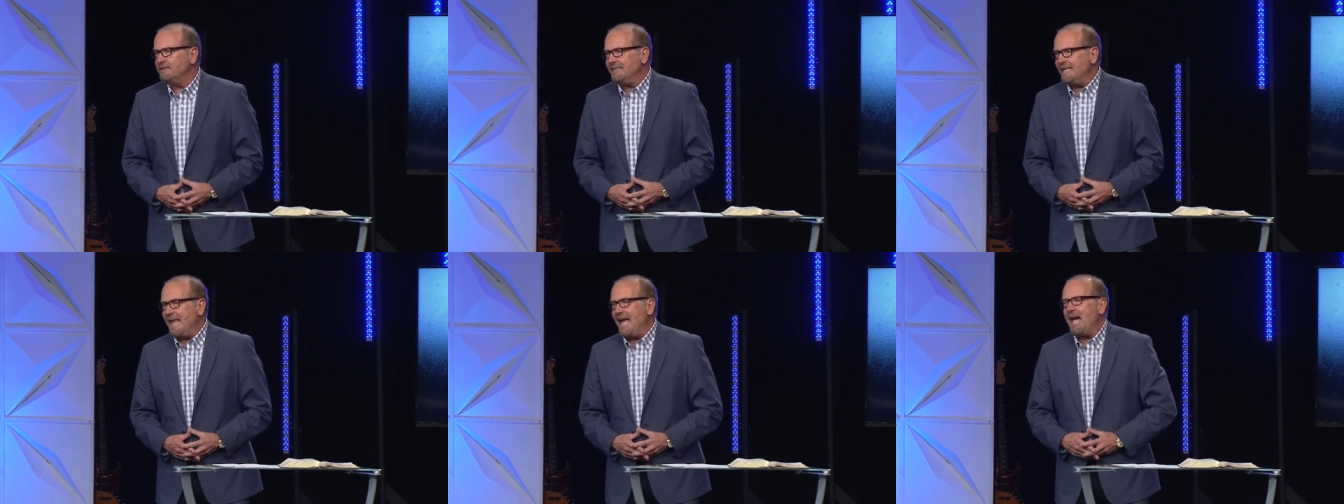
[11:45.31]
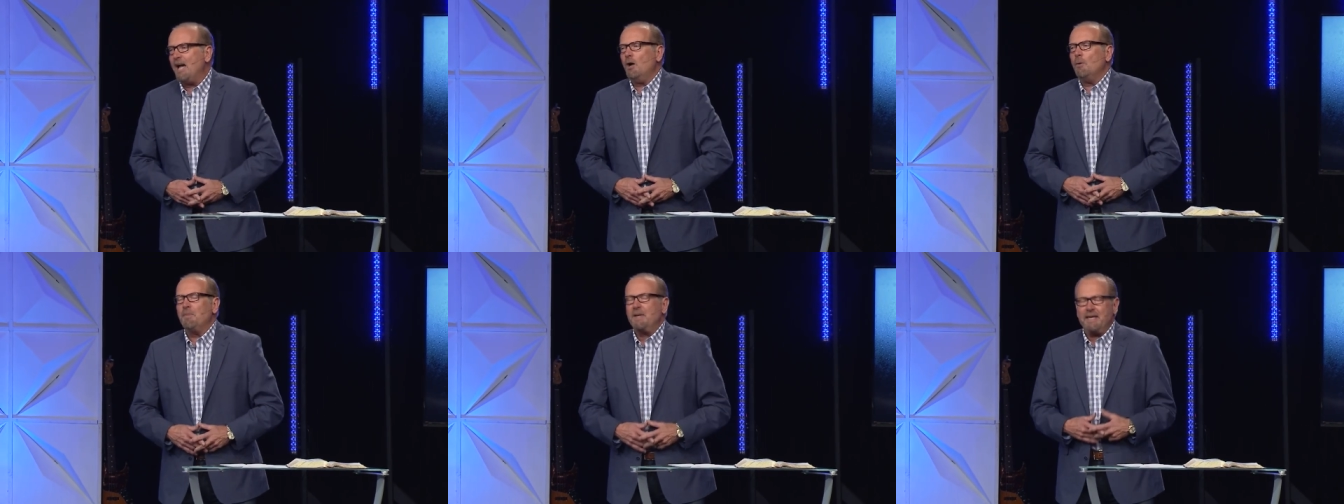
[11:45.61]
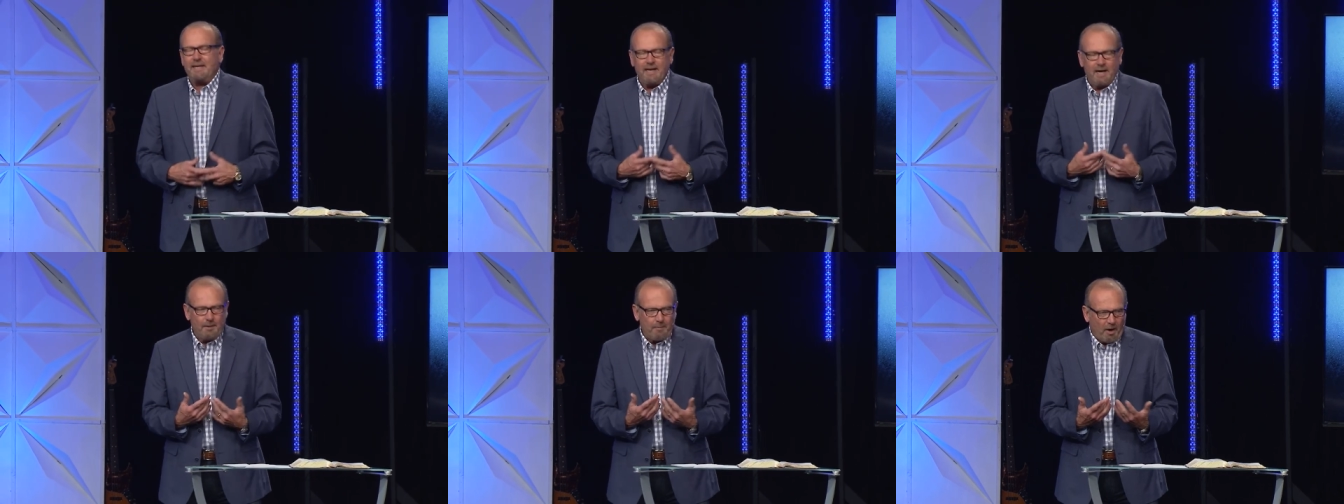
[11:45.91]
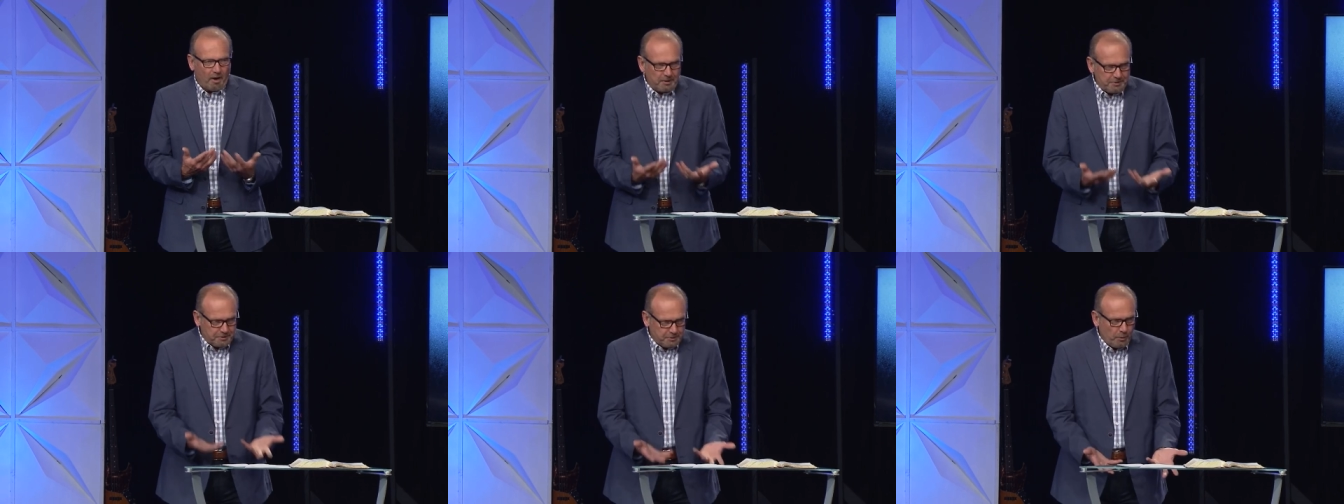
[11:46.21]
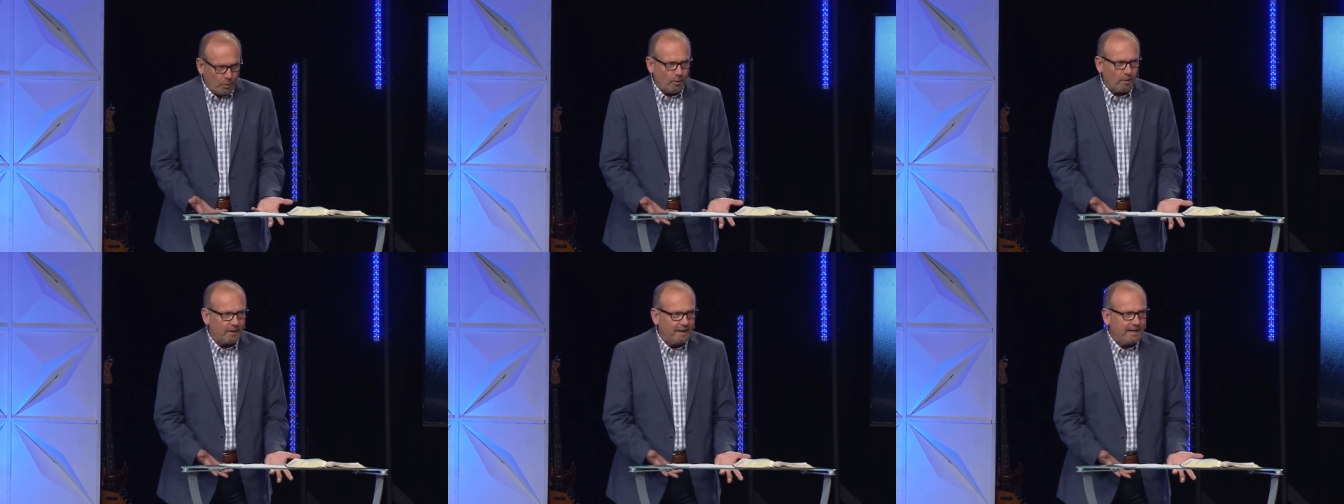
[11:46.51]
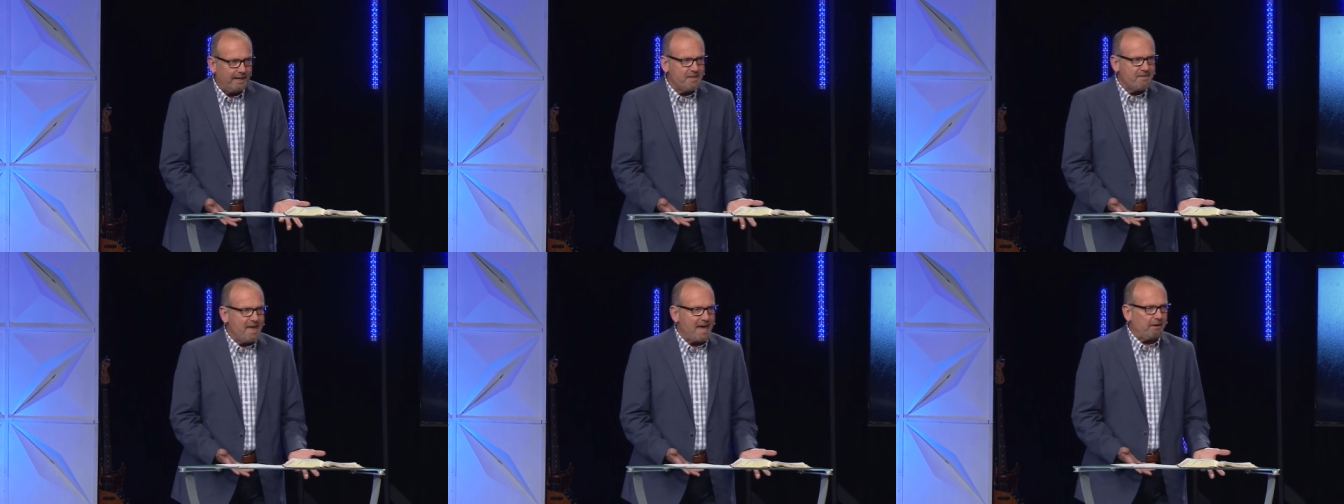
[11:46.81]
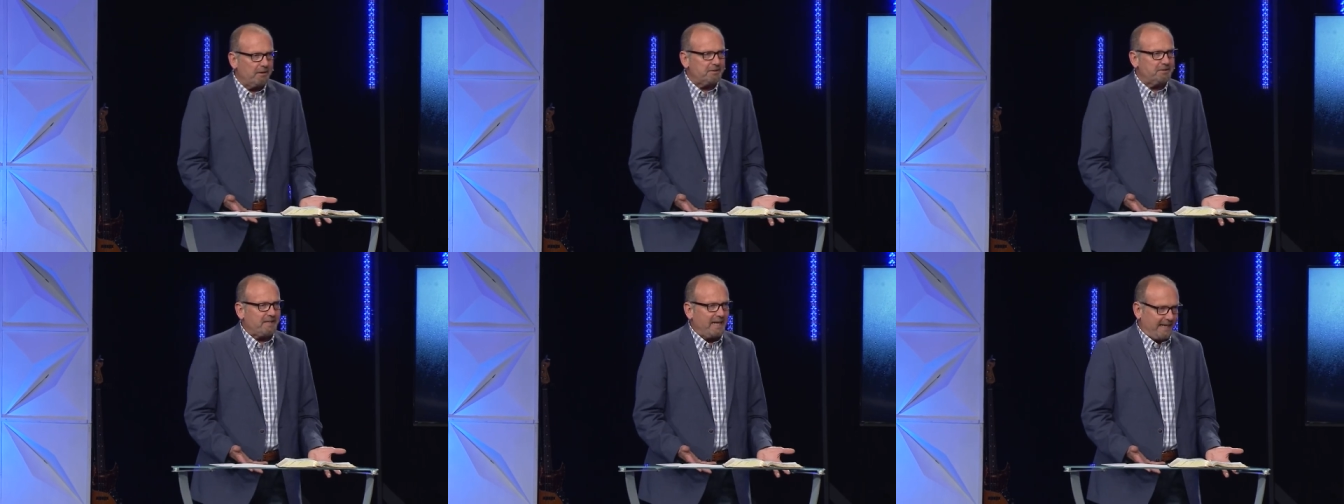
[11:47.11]
now become our story
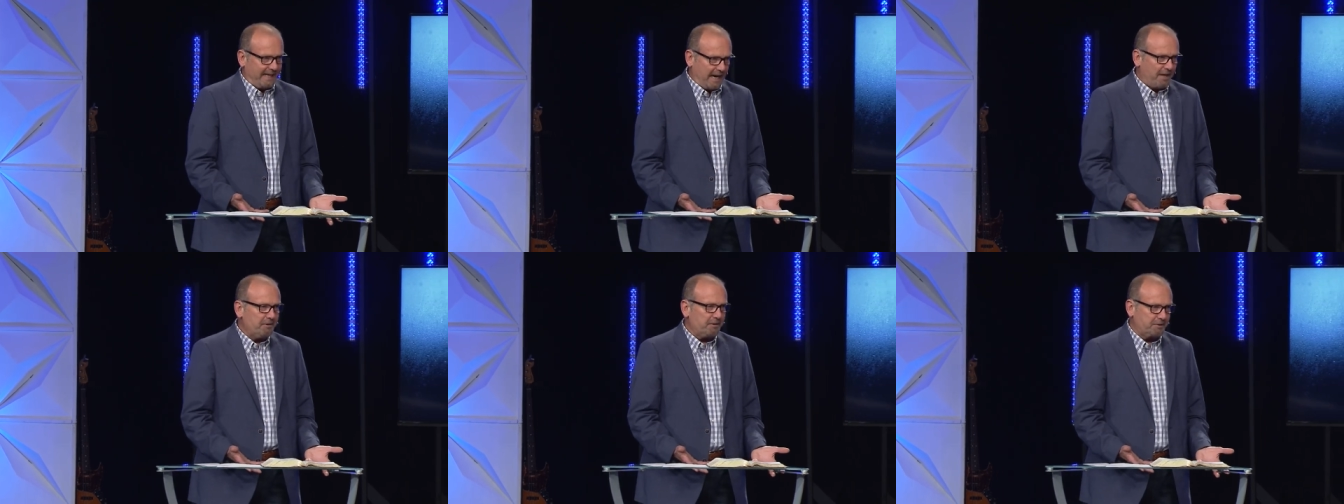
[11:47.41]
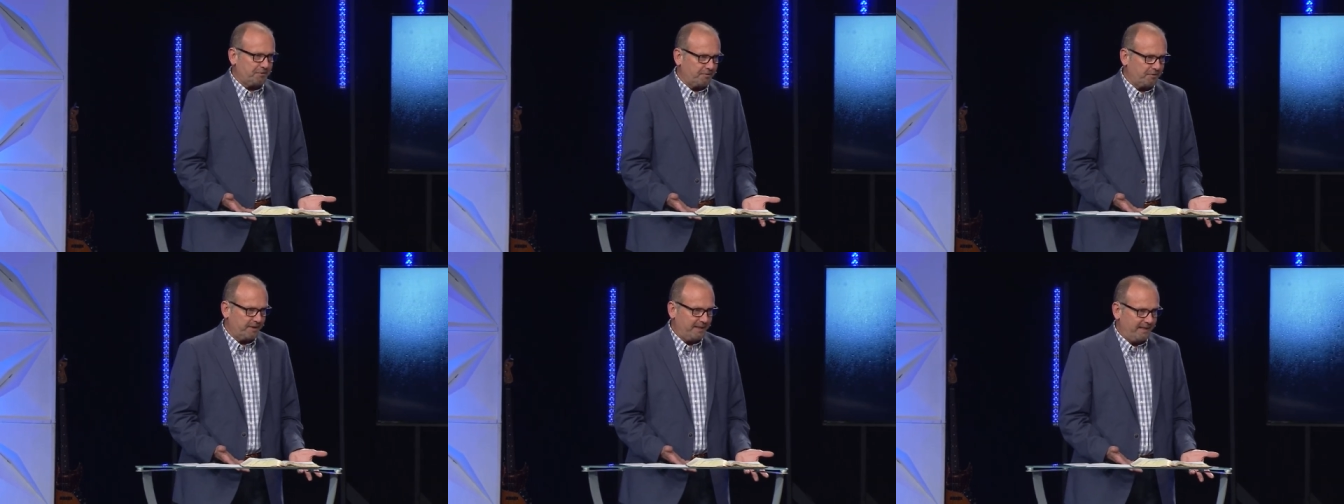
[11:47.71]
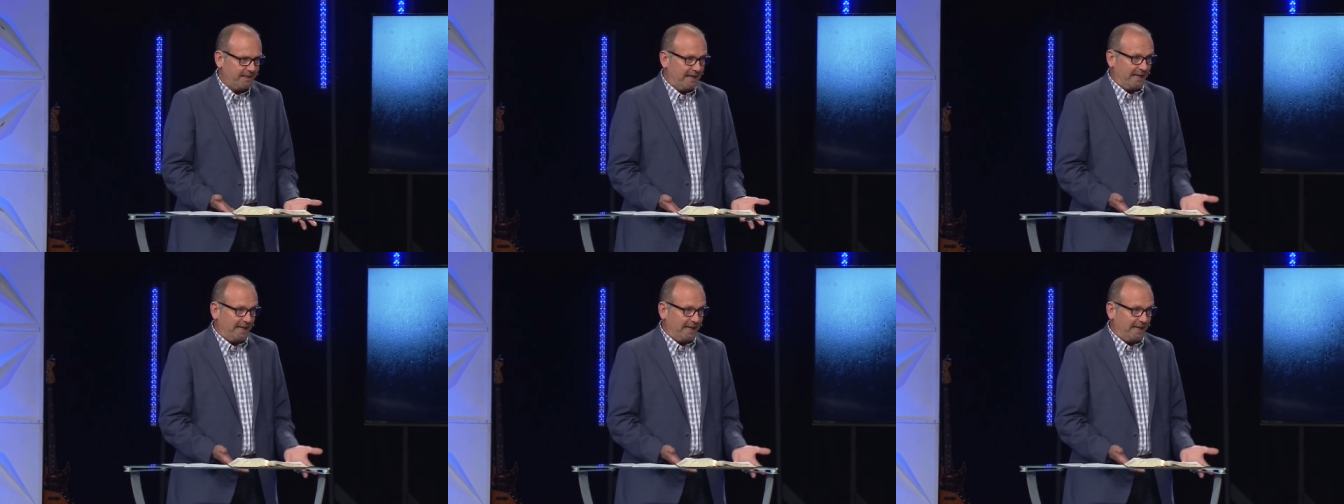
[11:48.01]
that are setting others free.